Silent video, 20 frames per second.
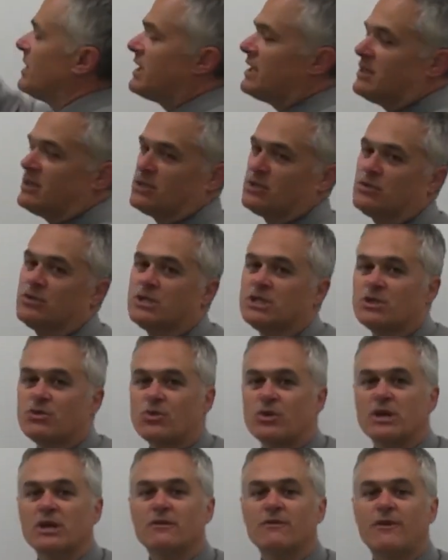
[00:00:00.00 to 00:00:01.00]
my answer is
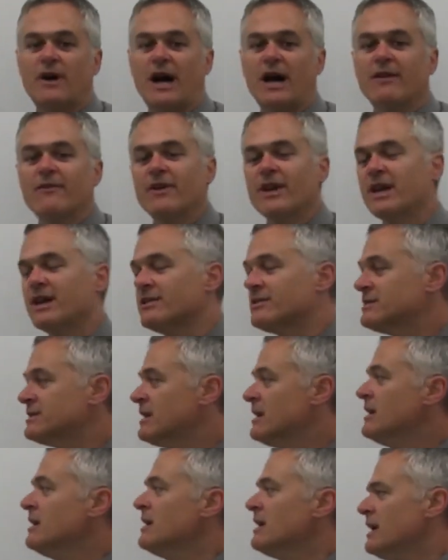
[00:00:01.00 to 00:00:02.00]
three and five
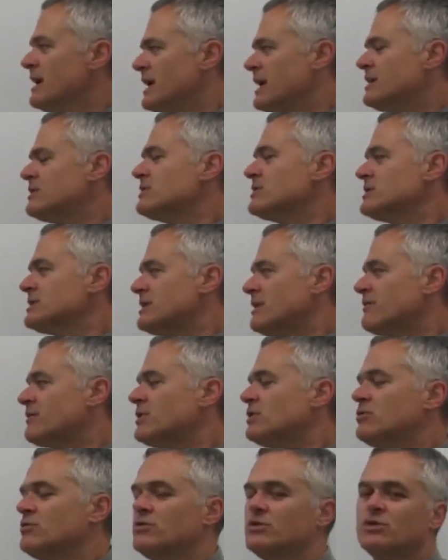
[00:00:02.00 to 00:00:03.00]
eighths. And ask yourself,
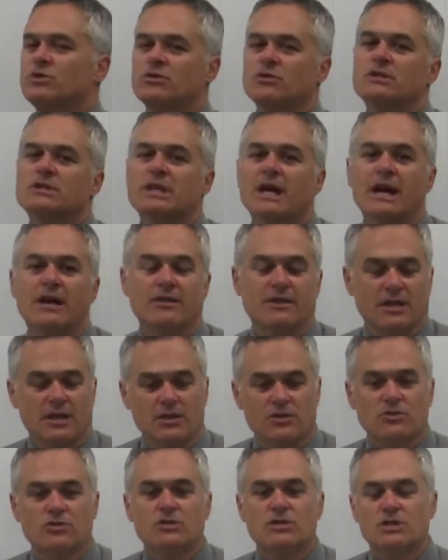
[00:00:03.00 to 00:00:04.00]
can you reduce that? And the
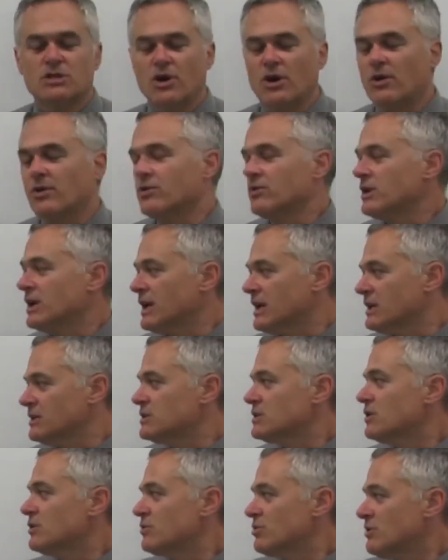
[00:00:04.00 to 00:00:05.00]
answer is no, you
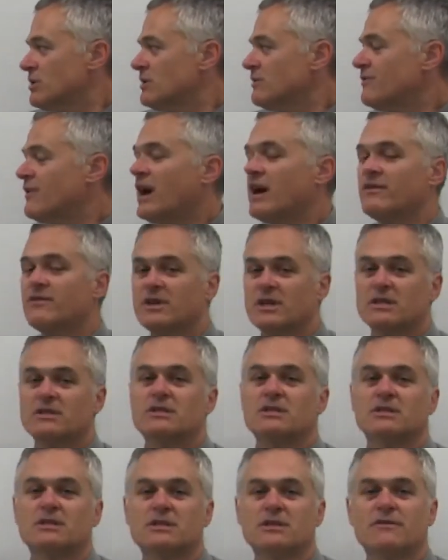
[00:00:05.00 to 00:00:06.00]
can't. So three and five
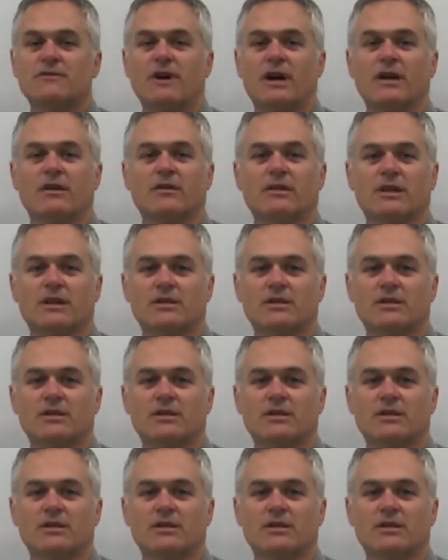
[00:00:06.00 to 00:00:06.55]
eighths is the final